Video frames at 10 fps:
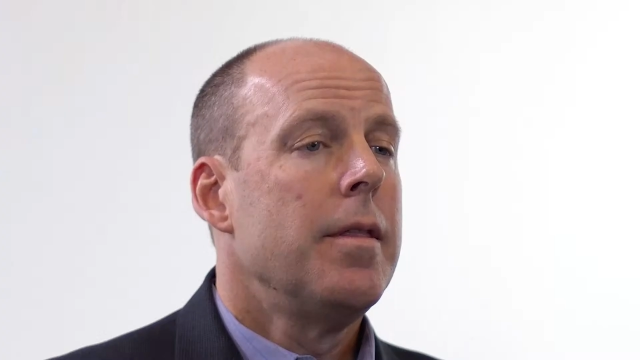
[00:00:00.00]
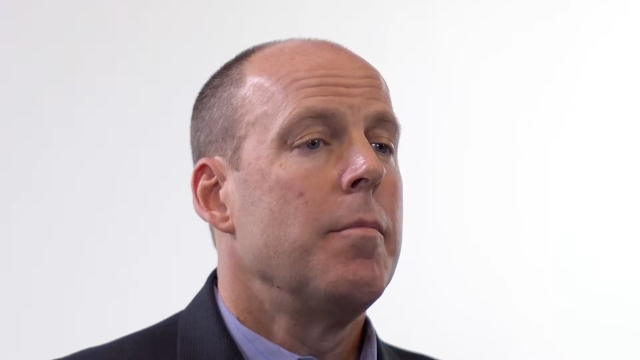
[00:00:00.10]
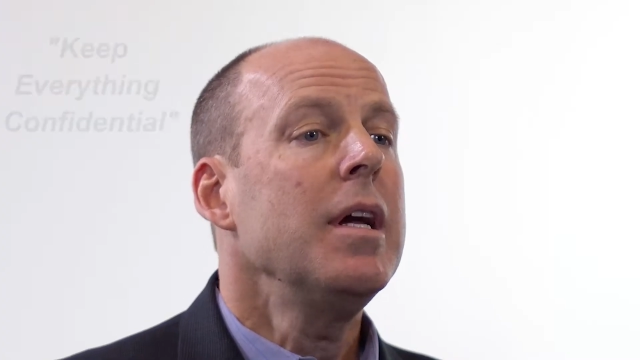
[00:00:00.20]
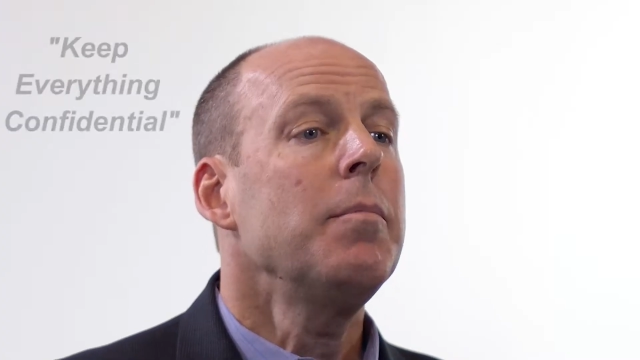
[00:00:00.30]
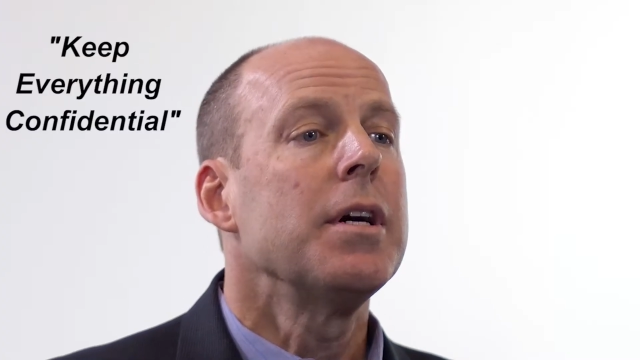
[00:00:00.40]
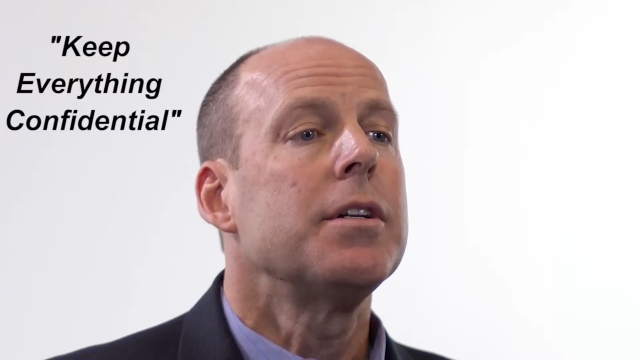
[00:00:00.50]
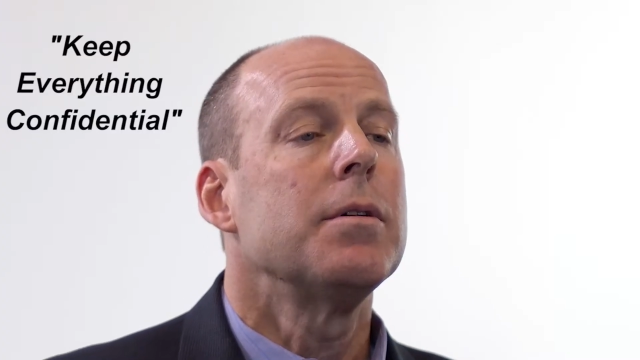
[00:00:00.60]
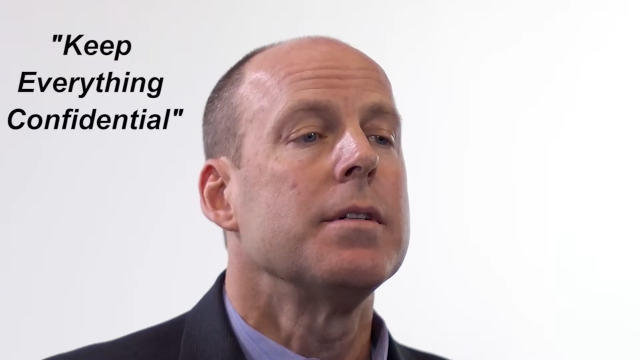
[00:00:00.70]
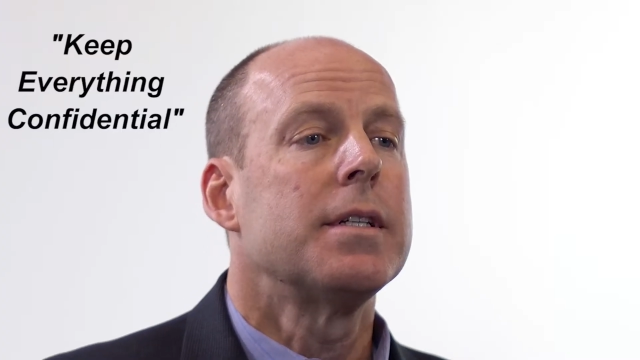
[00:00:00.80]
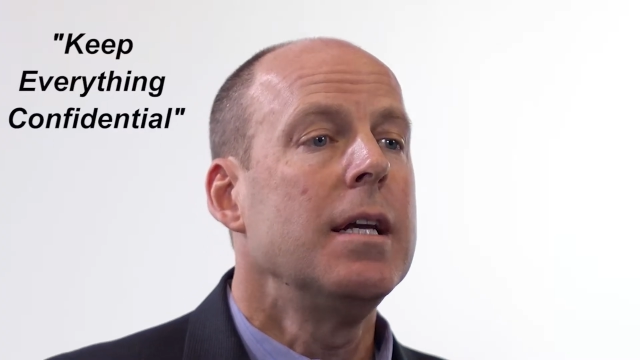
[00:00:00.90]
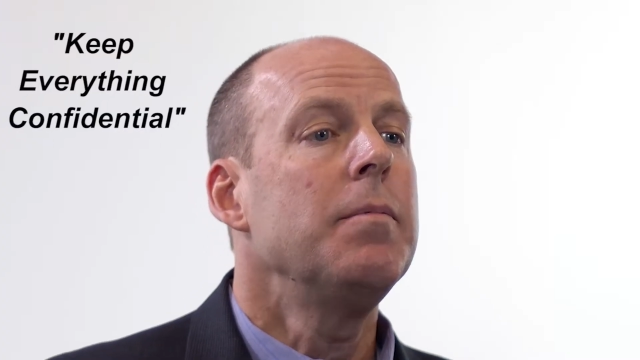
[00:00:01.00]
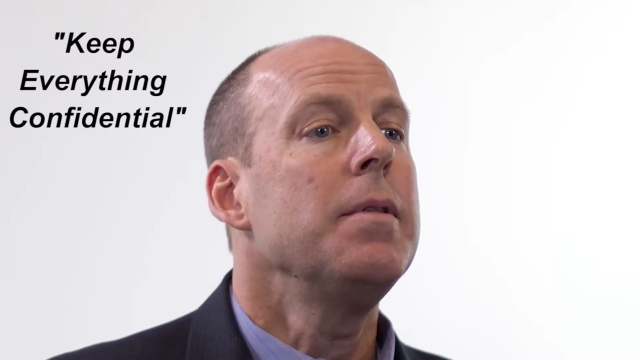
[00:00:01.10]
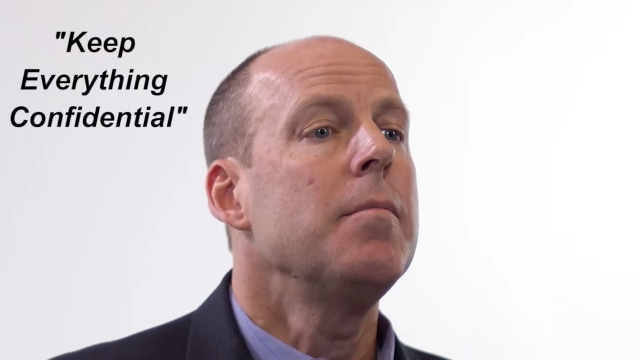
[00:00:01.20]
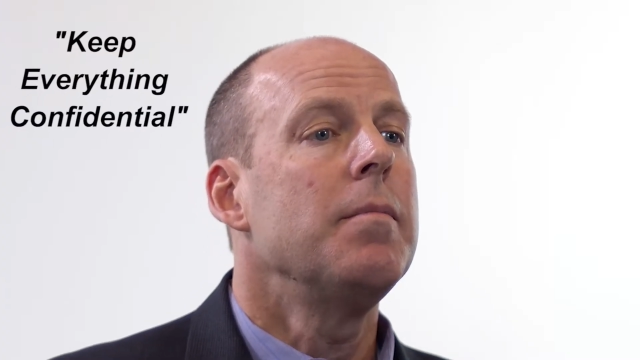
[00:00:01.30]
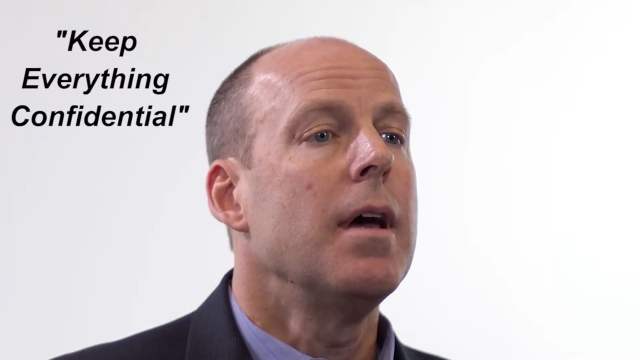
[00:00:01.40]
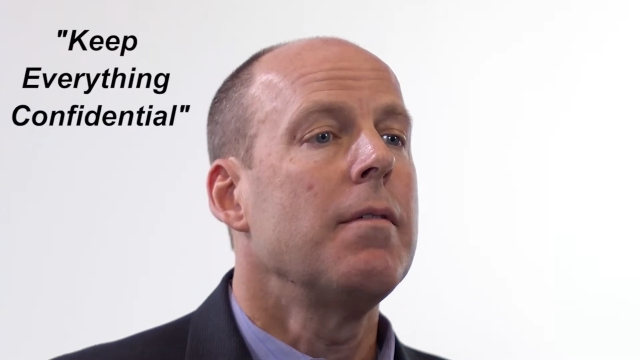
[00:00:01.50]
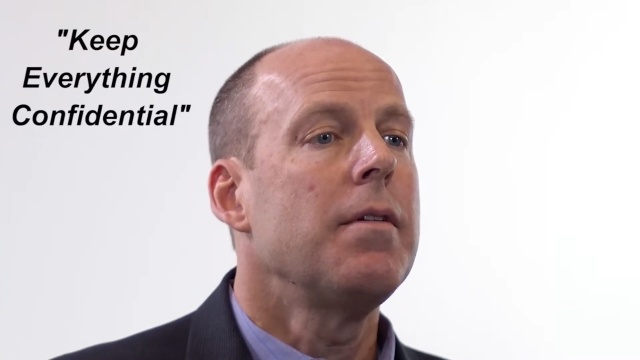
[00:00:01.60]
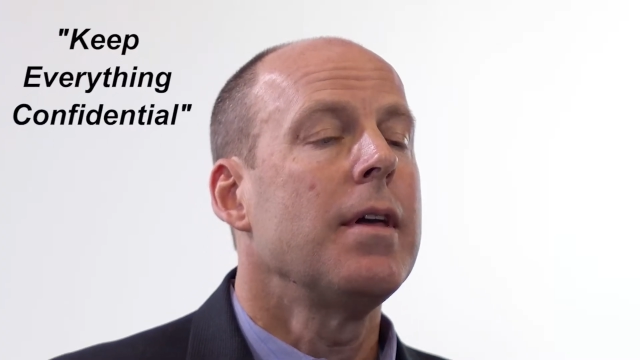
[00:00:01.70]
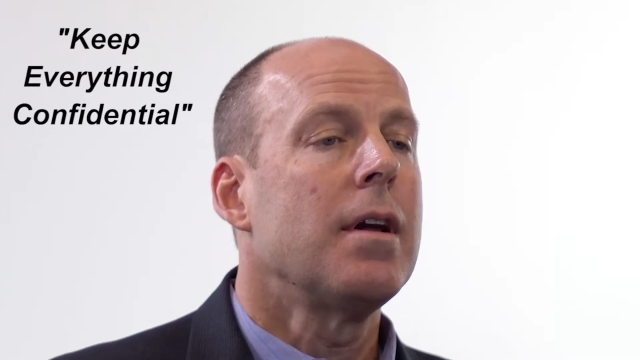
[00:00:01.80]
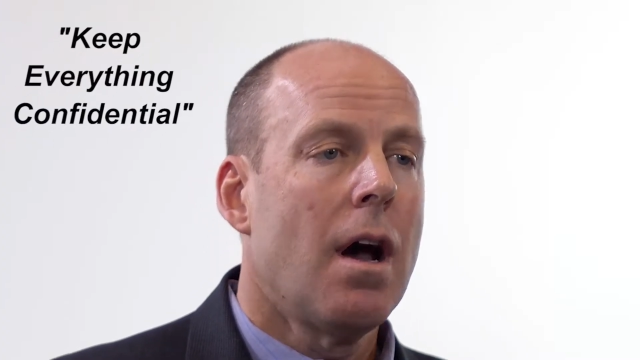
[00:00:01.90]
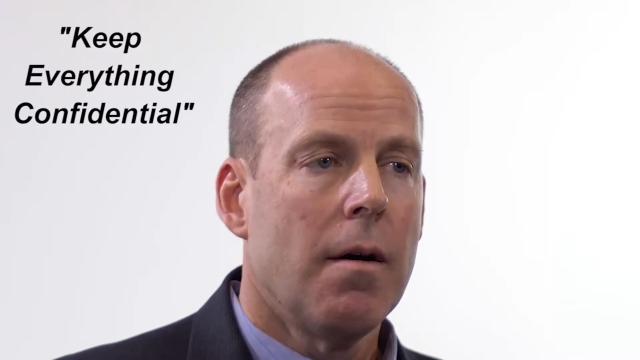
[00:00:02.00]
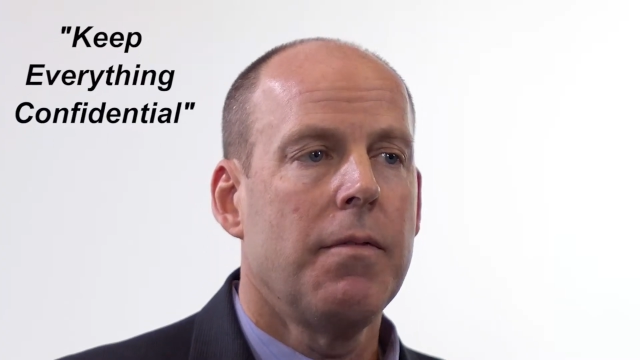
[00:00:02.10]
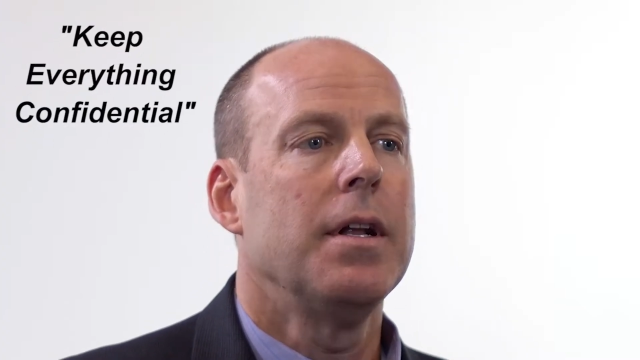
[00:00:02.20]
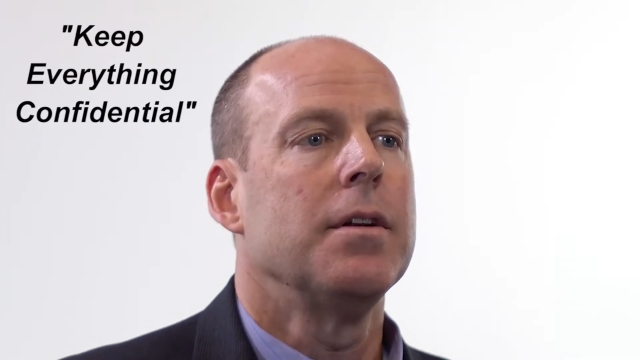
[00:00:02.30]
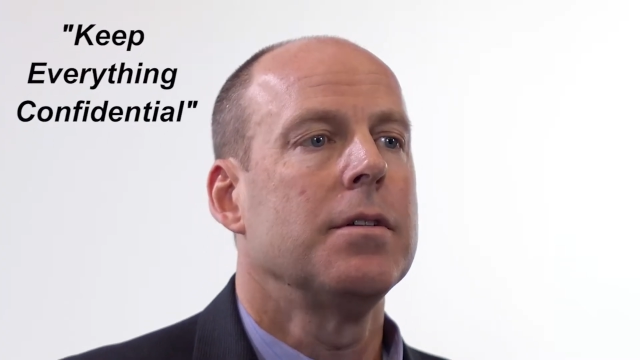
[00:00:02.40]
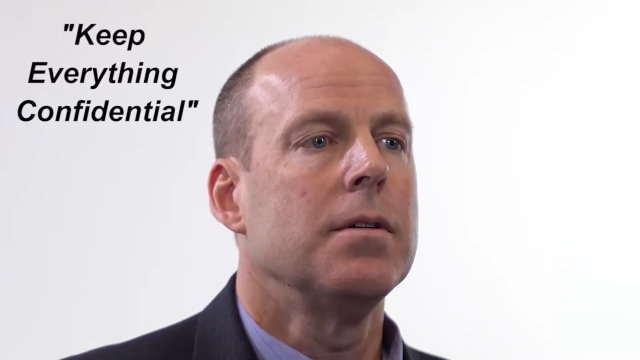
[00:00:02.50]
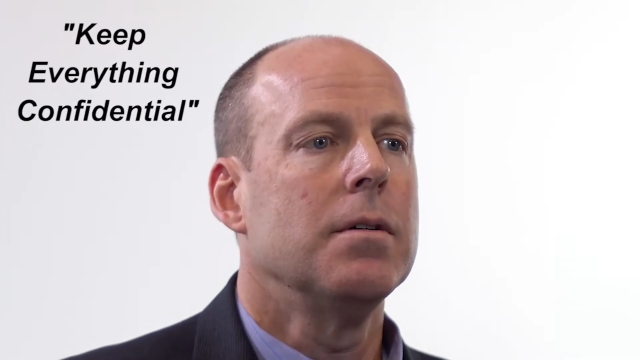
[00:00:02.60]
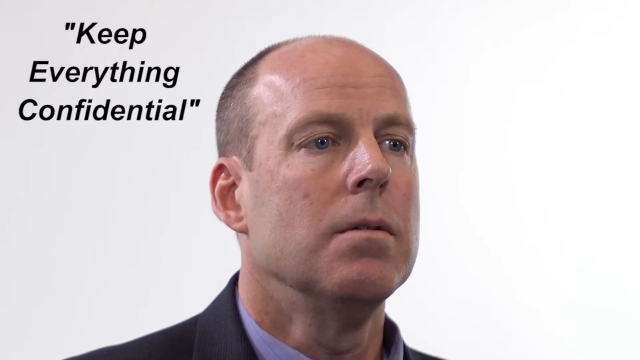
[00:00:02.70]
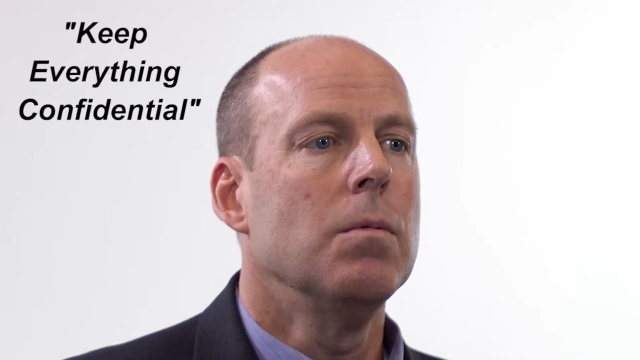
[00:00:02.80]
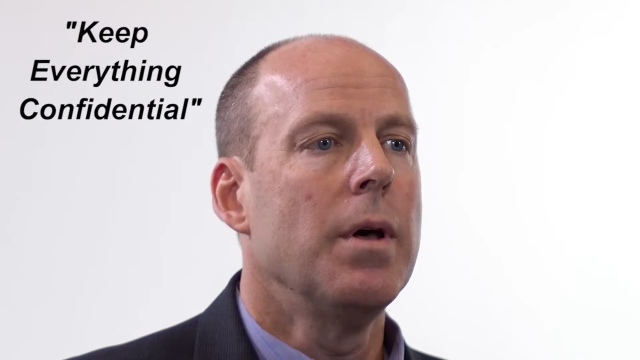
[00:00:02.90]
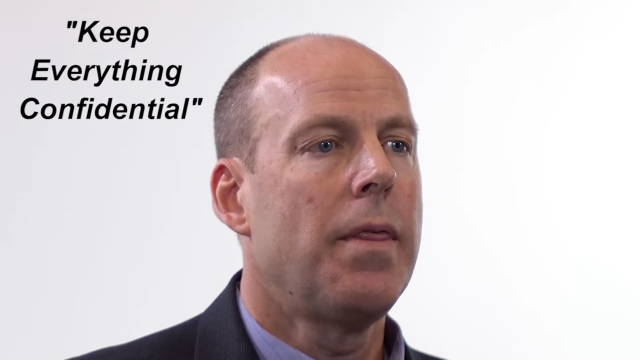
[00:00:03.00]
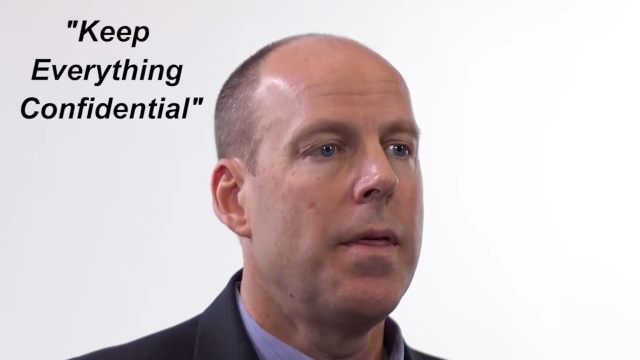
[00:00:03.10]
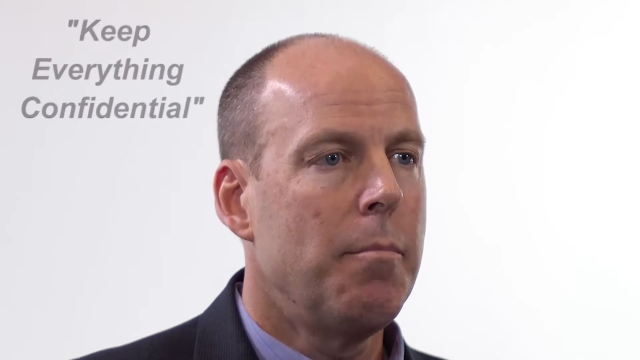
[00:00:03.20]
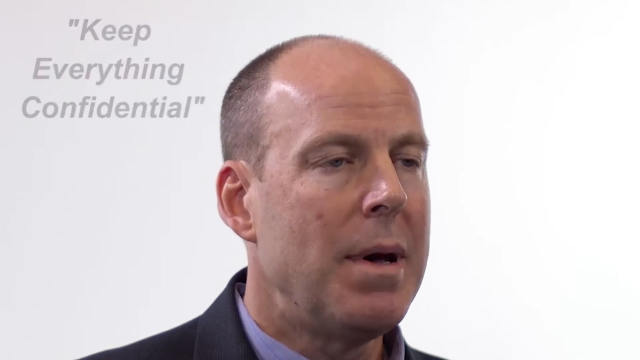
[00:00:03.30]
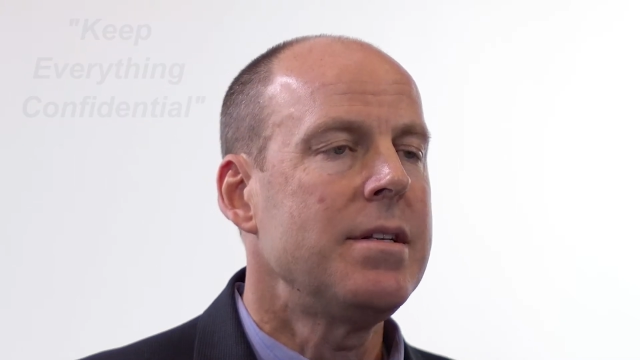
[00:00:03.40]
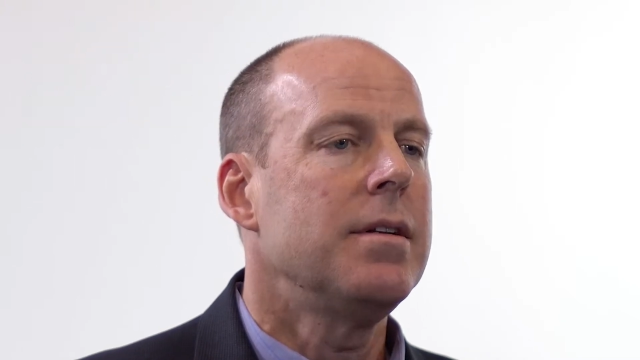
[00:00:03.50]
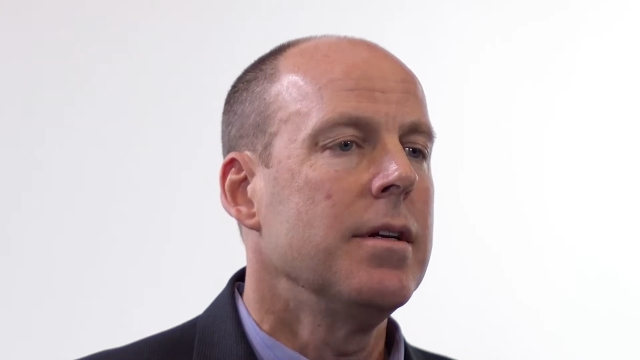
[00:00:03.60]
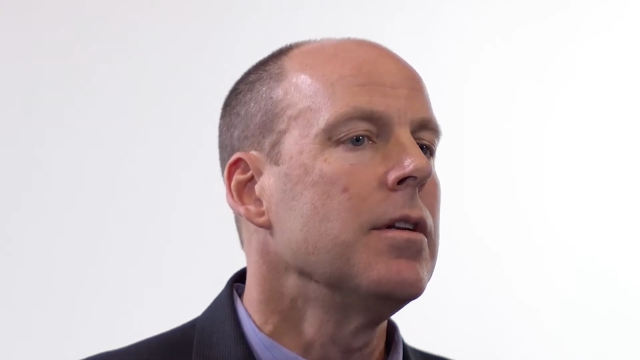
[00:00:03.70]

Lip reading: The big picture is keeping everything confidential with the best